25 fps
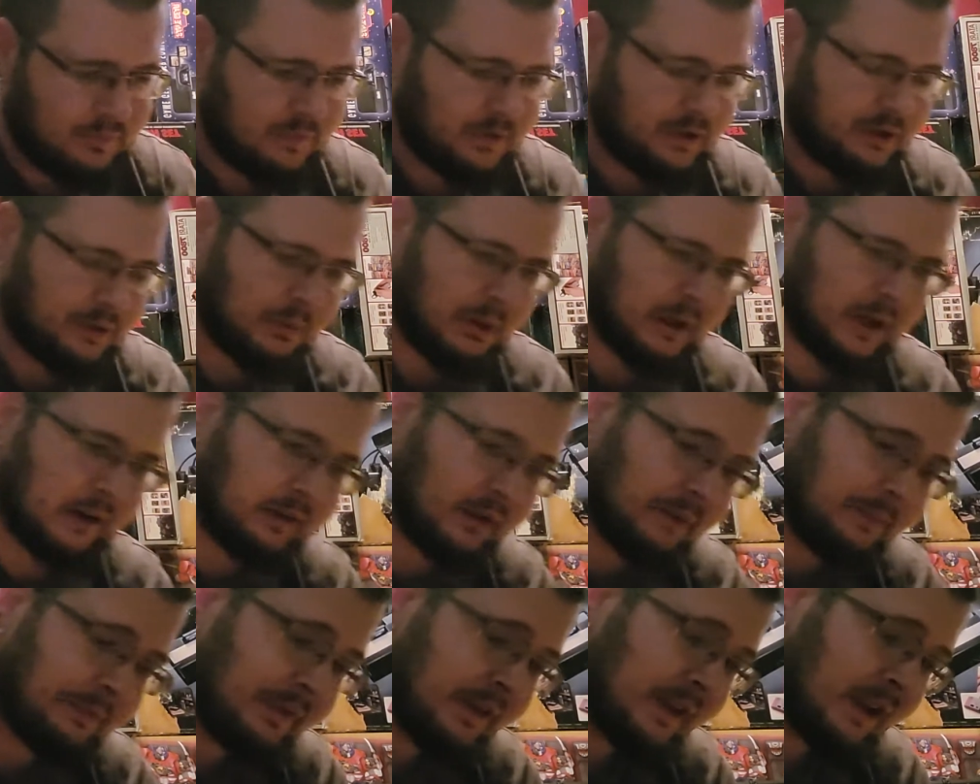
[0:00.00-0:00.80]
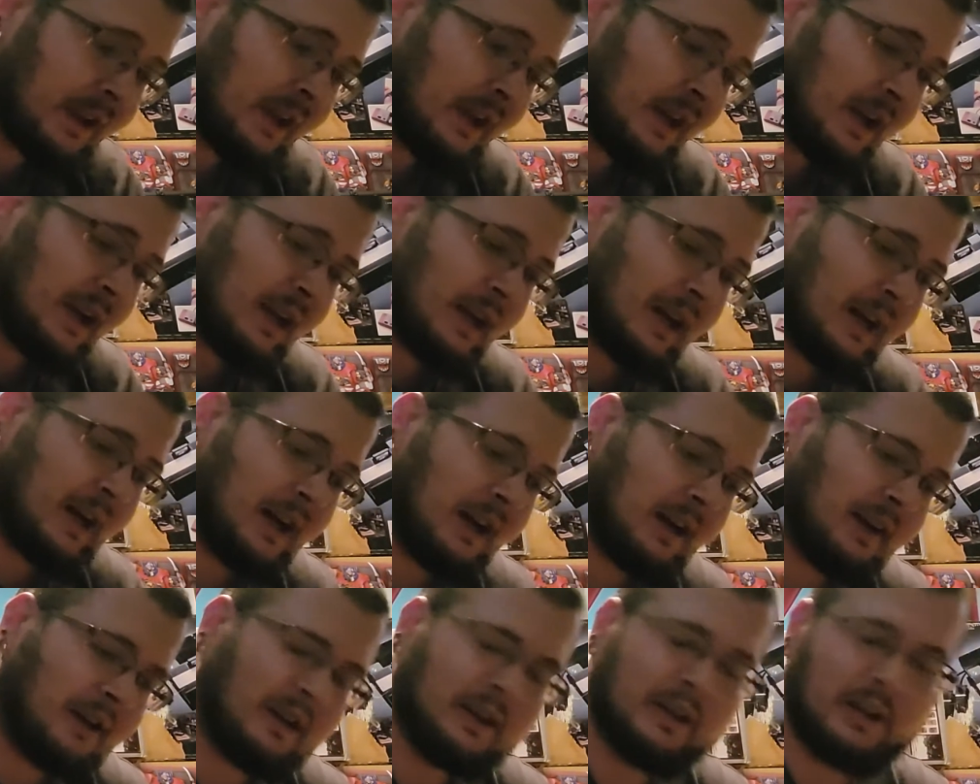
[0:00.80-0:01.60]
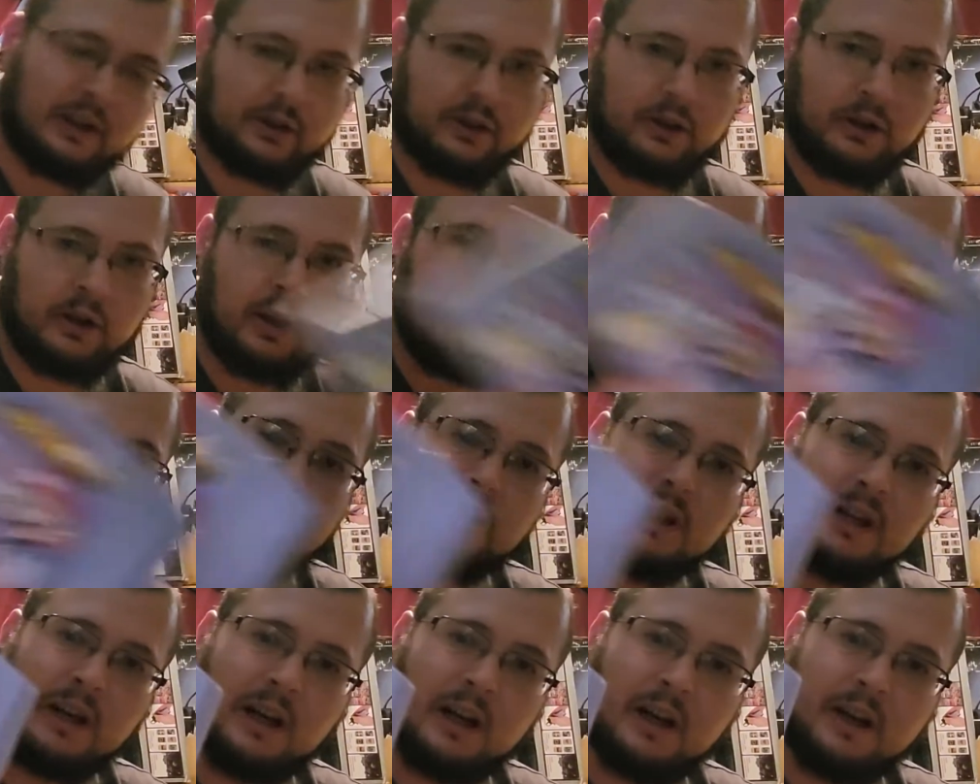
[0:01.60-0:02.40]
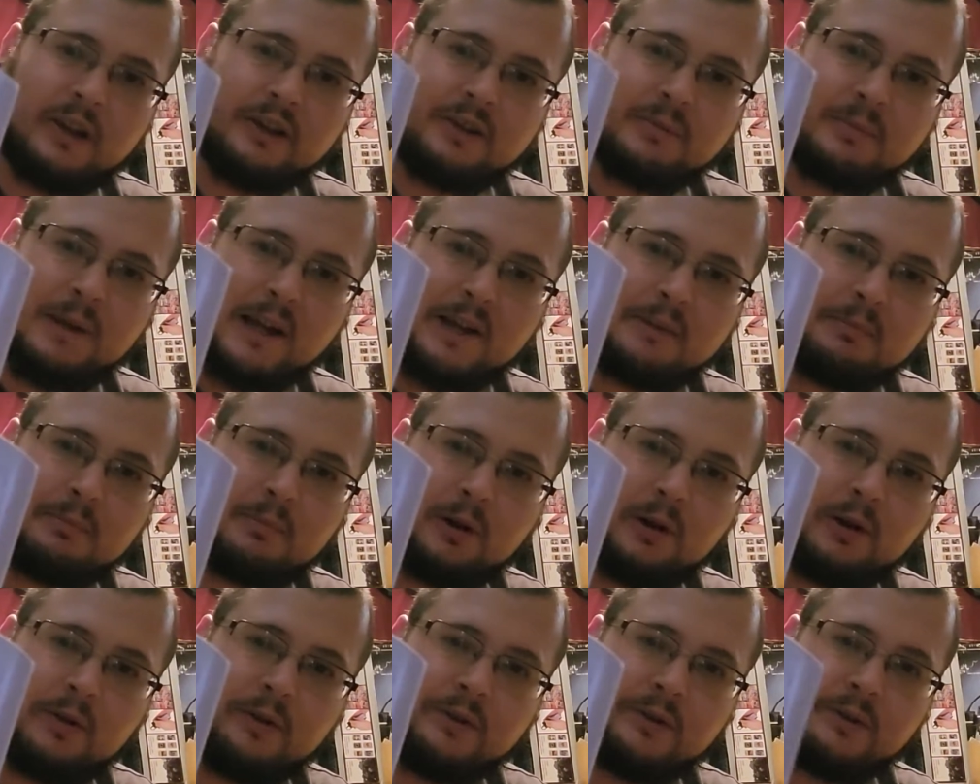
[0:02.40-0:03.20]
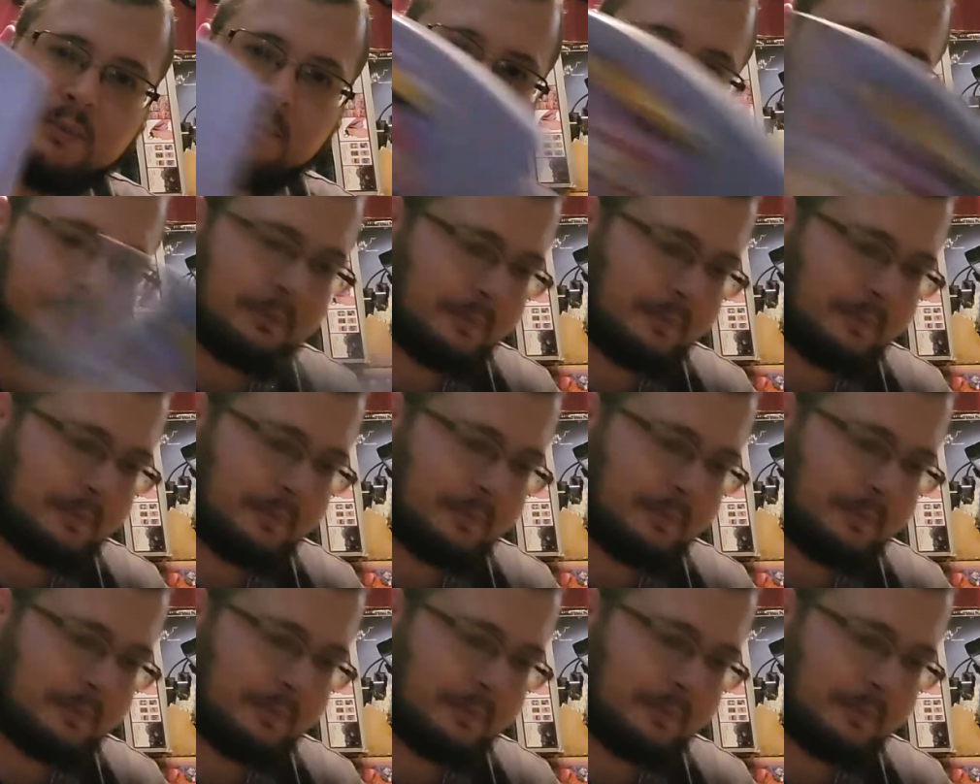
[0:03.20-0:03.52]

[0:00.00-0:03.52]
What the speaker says: it's whatever. Another GOAT, Smash Bros.